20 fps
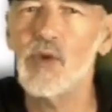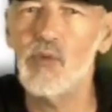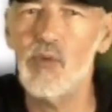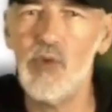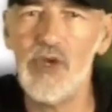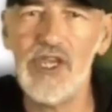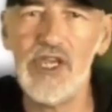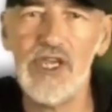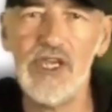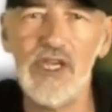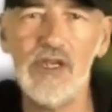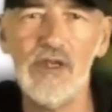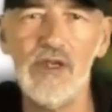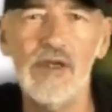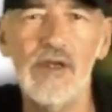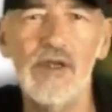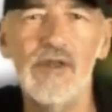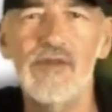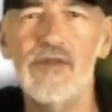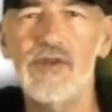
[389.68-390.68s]
We,
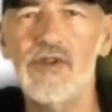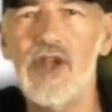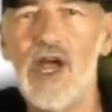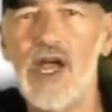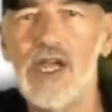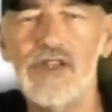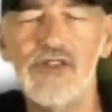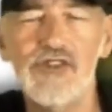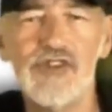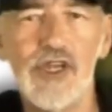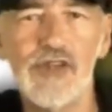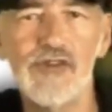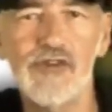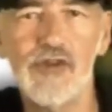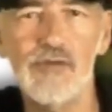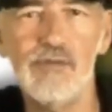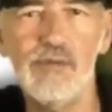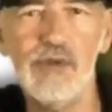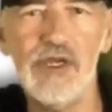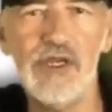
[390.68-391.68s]
the
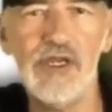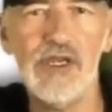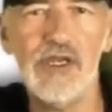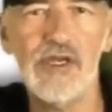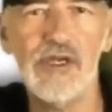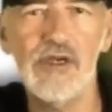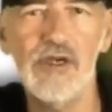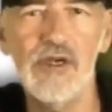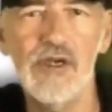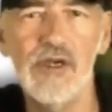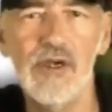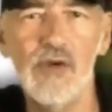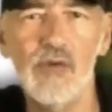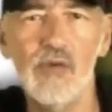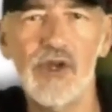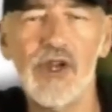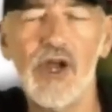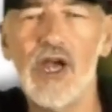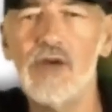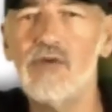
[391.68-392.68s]
nine-centered being,
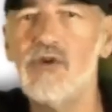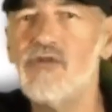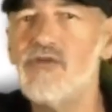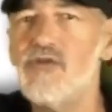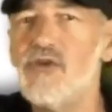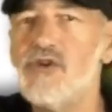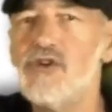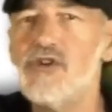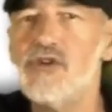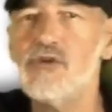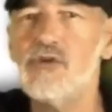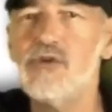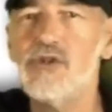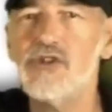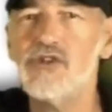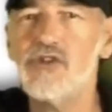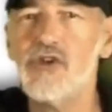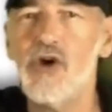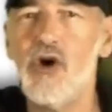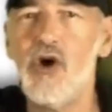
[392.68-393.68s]
what I refer to
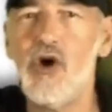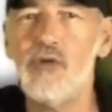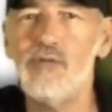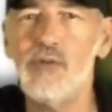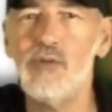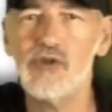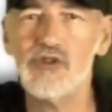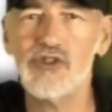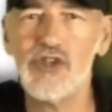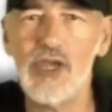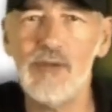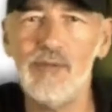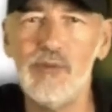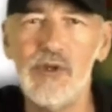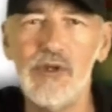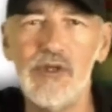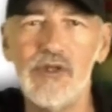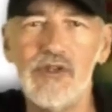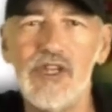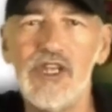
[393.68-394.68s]
as Homo
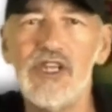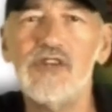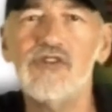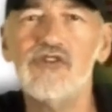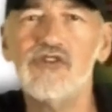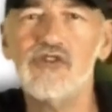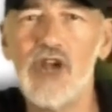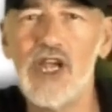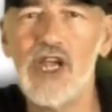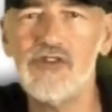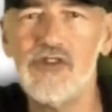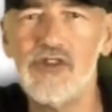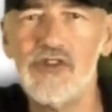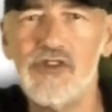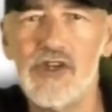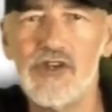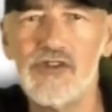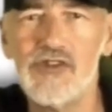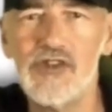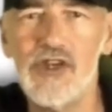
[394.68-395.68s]
sapien in
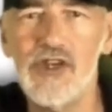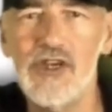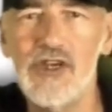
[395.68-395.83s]
transitus,